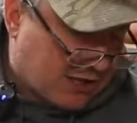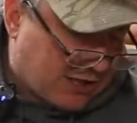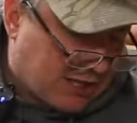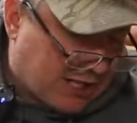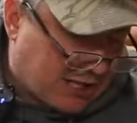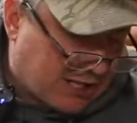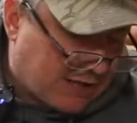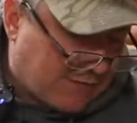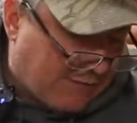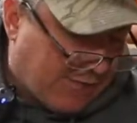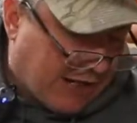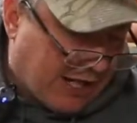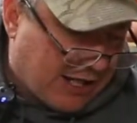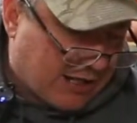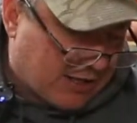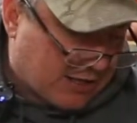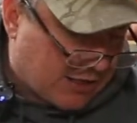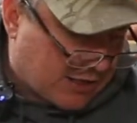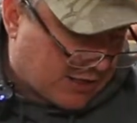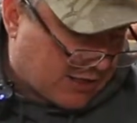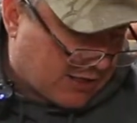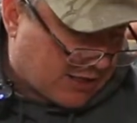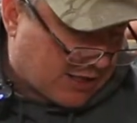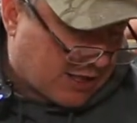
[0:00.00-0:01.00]
and
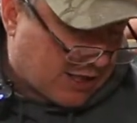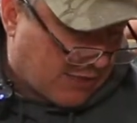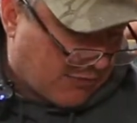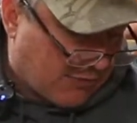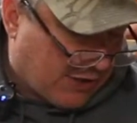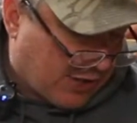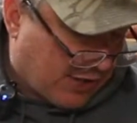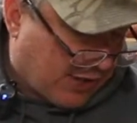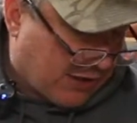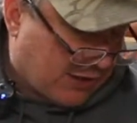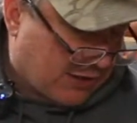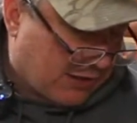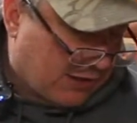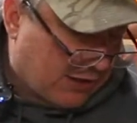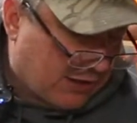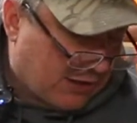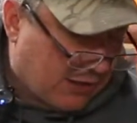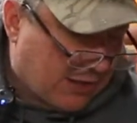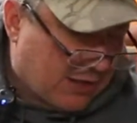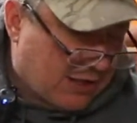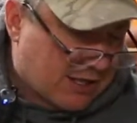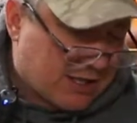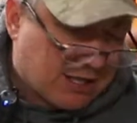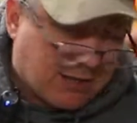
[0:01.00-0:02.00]
disadvantages on some of
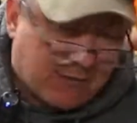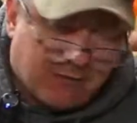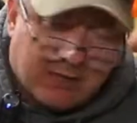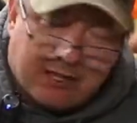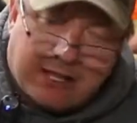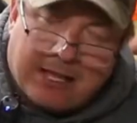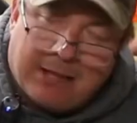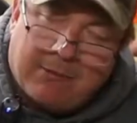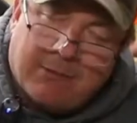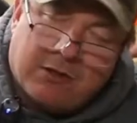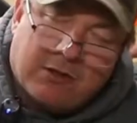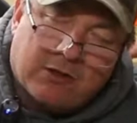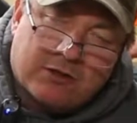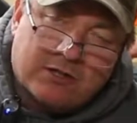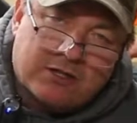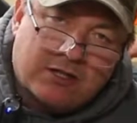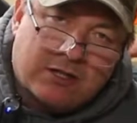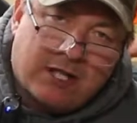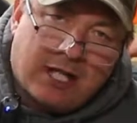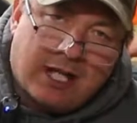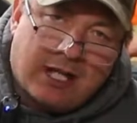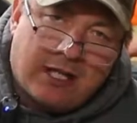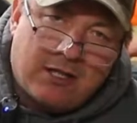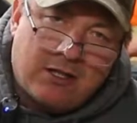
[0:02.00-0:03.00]
the chemicals you
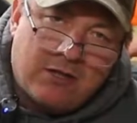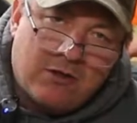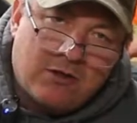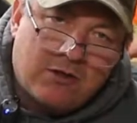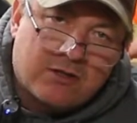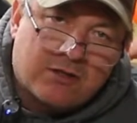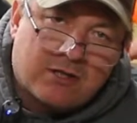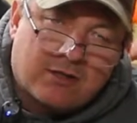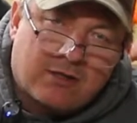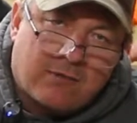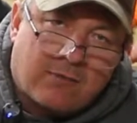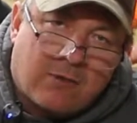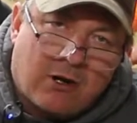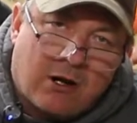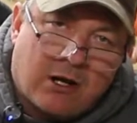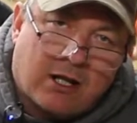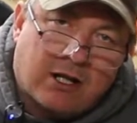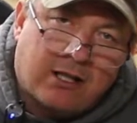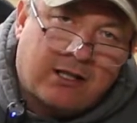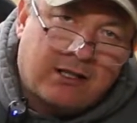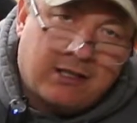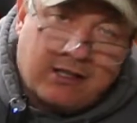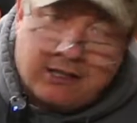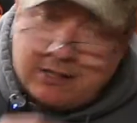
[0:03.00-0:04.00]
can use on the
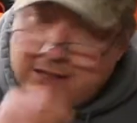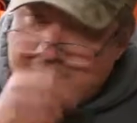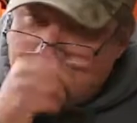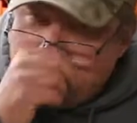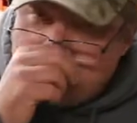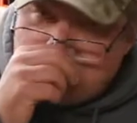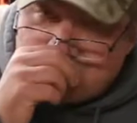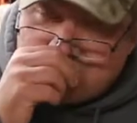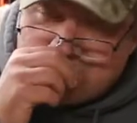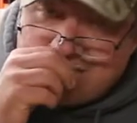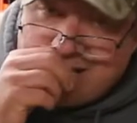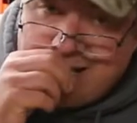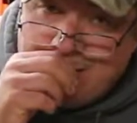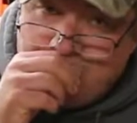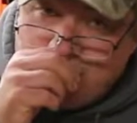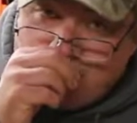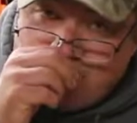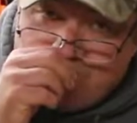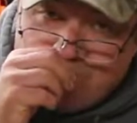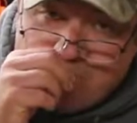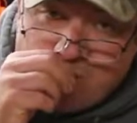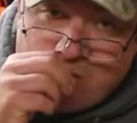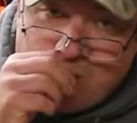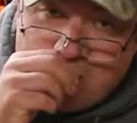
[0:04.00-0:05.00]
market. You can use some
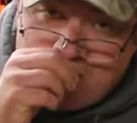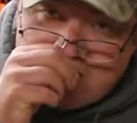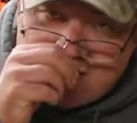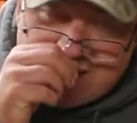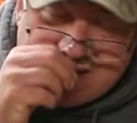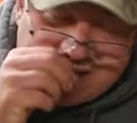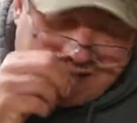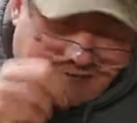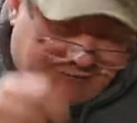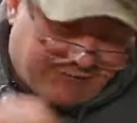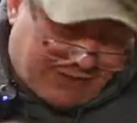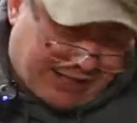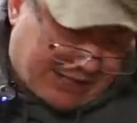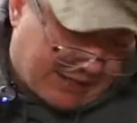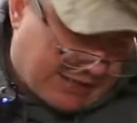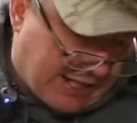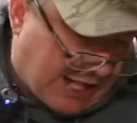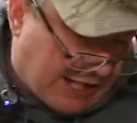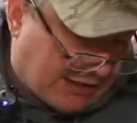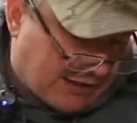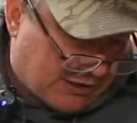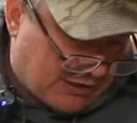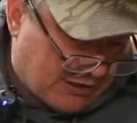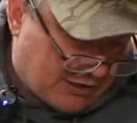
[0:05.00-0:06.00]
chemophores and stuff like
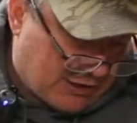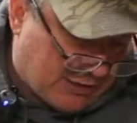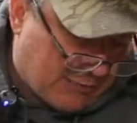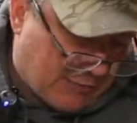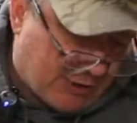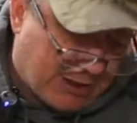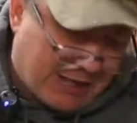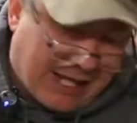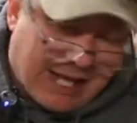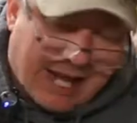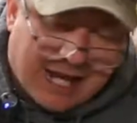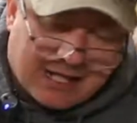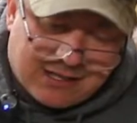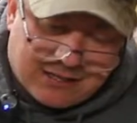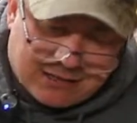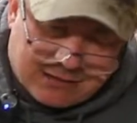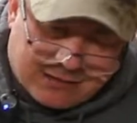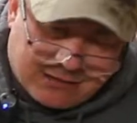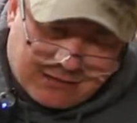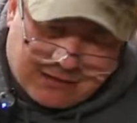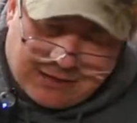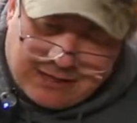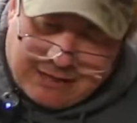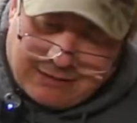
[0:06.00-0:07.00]
that to do some
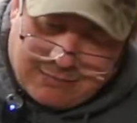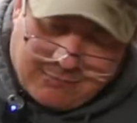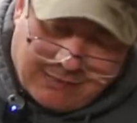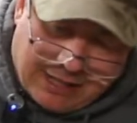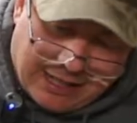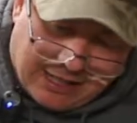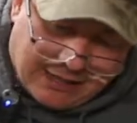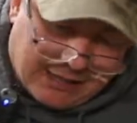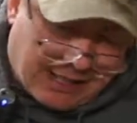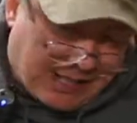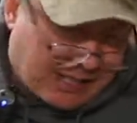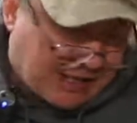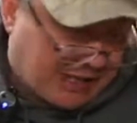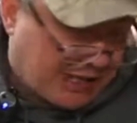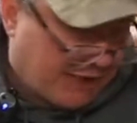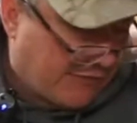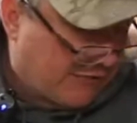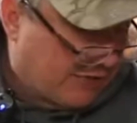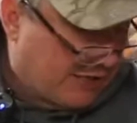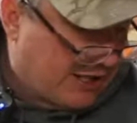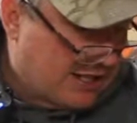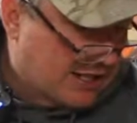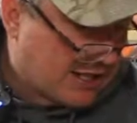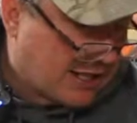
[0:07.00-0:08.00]
relaxing and make a lot of
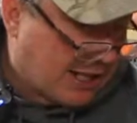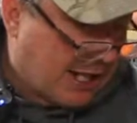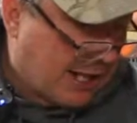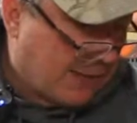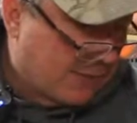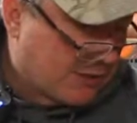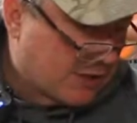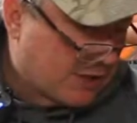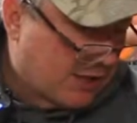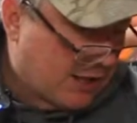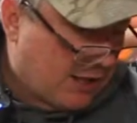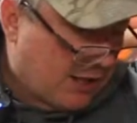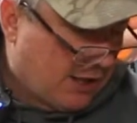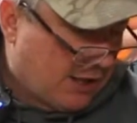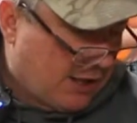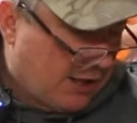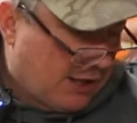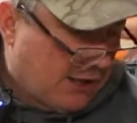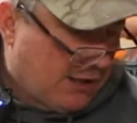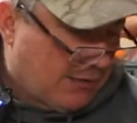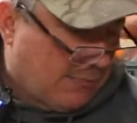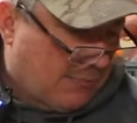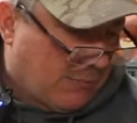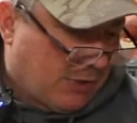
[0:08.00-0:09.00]
give in these capes.
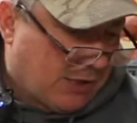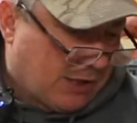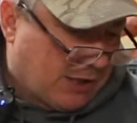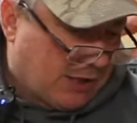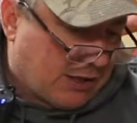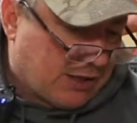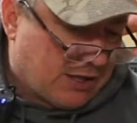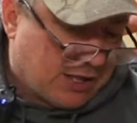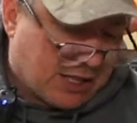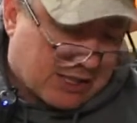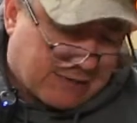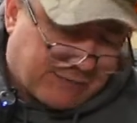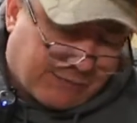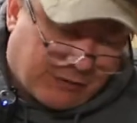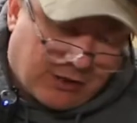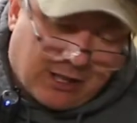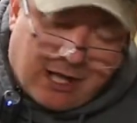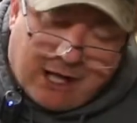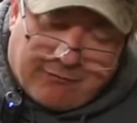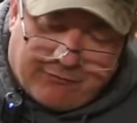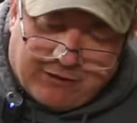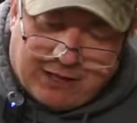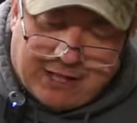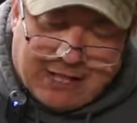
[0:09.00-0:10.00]
But just for an
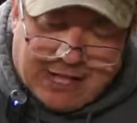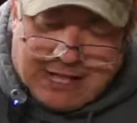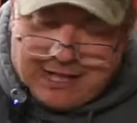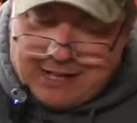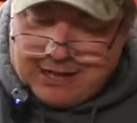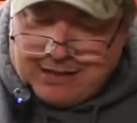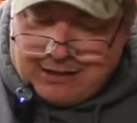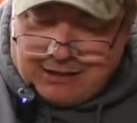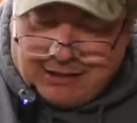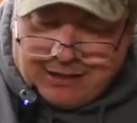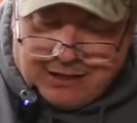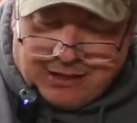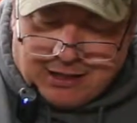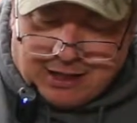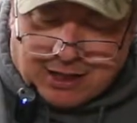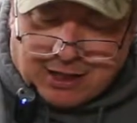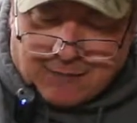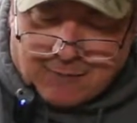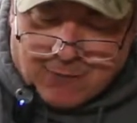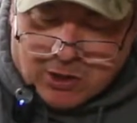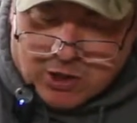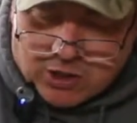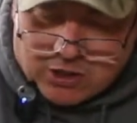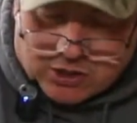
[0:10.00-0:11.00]
everyday
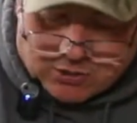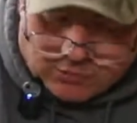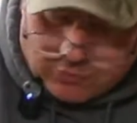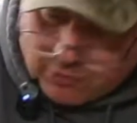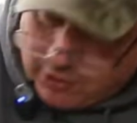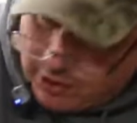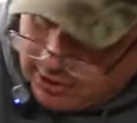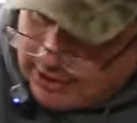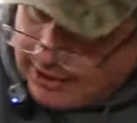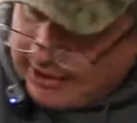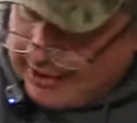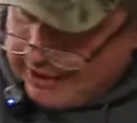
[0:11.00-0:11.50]
commercial work,